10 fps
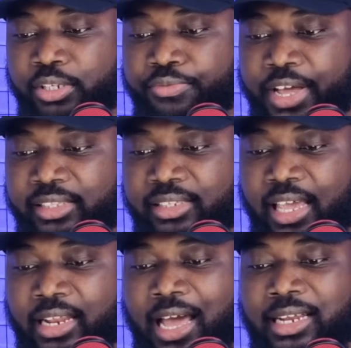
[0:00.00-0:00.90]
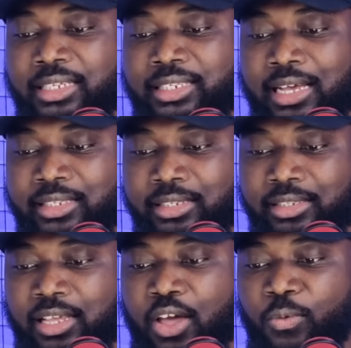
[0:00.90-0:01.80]
rates, and other
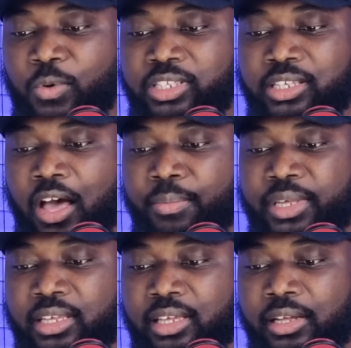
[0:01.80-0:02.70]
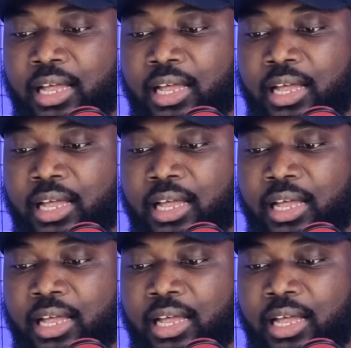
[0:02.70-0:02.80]
taxes which shall be